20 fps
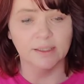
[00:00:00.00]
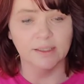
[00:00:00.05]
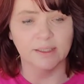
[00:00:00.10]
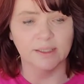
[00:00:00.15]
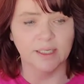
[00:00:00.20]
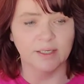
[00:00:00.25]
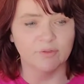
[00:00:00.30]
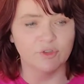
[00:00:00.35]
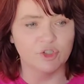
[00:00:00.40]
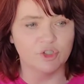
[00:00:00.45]
that
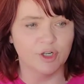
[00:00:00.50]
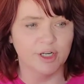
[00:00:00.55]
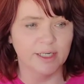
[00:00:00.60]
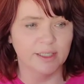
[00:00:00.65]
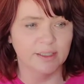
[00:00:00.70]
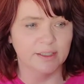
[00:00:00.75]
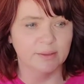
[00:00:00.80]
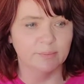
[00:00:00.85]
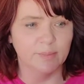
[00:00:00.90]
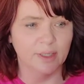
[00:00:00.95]
I've
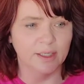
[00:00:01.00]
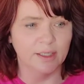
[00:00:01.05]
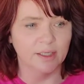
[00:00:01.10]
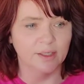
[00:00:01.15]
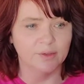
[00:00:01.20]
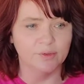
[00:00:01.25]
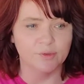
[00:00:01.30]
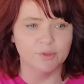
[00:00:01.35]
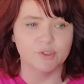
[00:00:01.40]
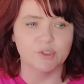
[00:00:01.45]
traded my
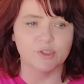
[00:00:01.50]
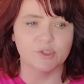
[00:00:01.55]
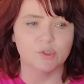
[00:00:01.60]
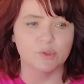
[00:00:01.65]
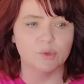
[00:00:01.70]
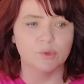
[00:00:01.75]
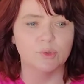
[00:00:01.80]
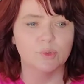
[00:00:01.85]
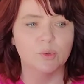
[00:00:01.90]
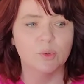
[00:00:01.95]
other
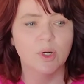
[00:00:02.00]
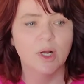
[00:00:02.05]
two